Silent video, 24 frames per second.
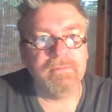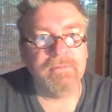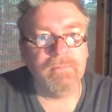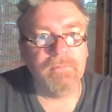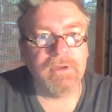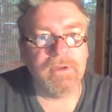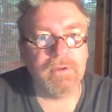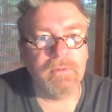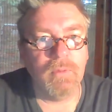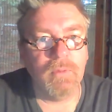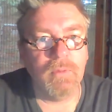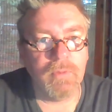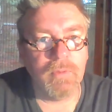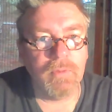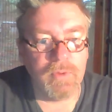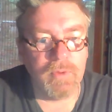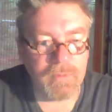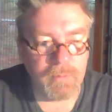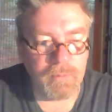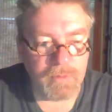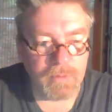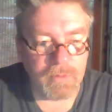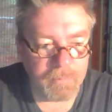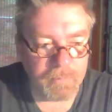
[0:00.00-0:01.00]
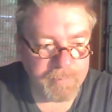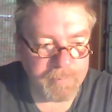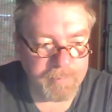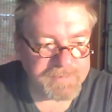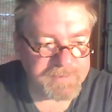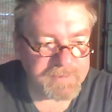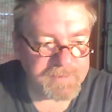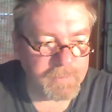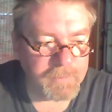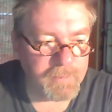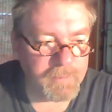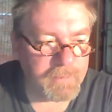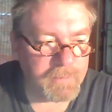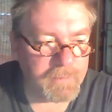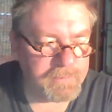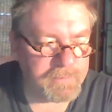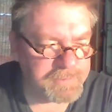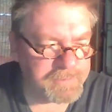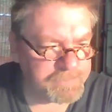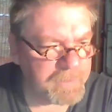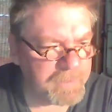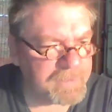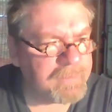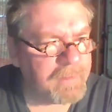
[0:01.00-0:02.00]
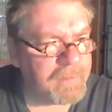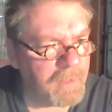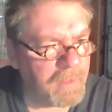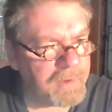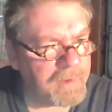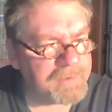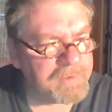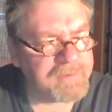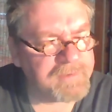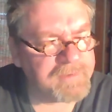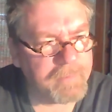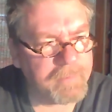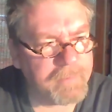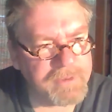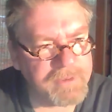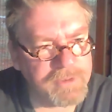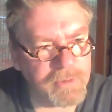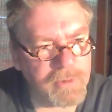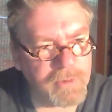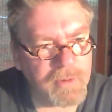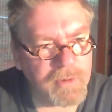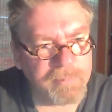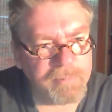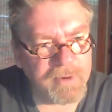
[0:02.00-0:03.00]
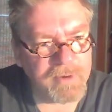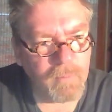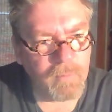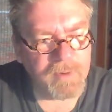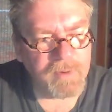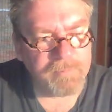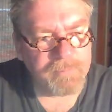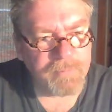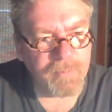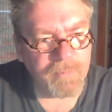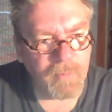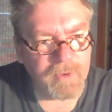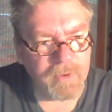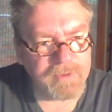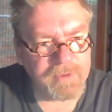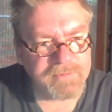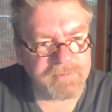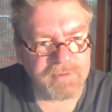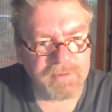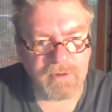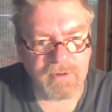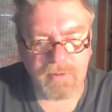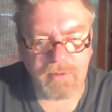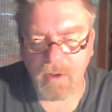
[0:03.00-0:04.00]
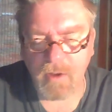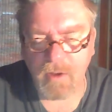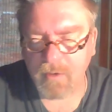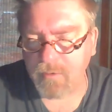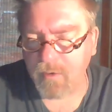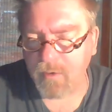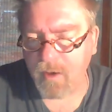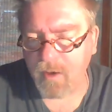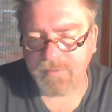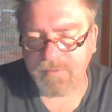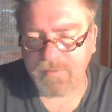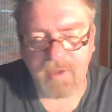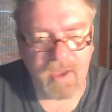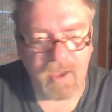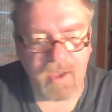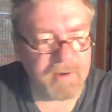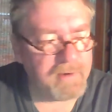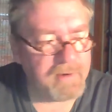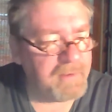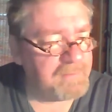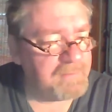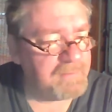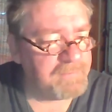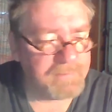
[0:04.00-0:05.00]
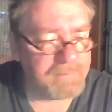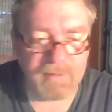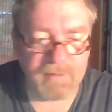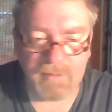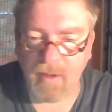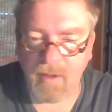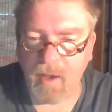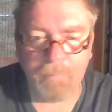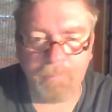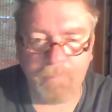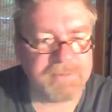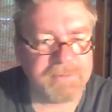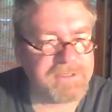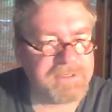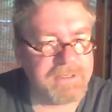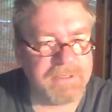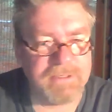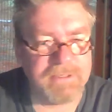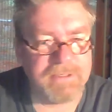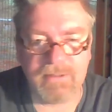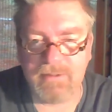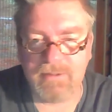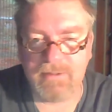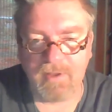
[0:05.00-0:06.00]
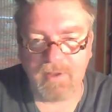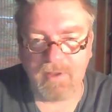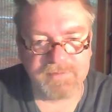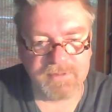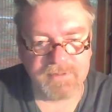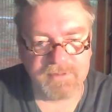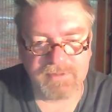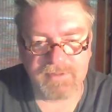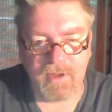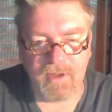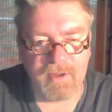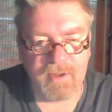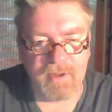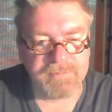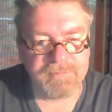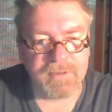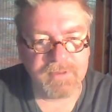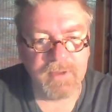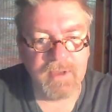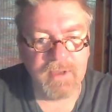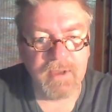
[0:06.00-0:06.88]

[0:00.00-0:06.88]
We were busy. We spent a lot of time in Europe at one point and across Canada umpteen dozen times.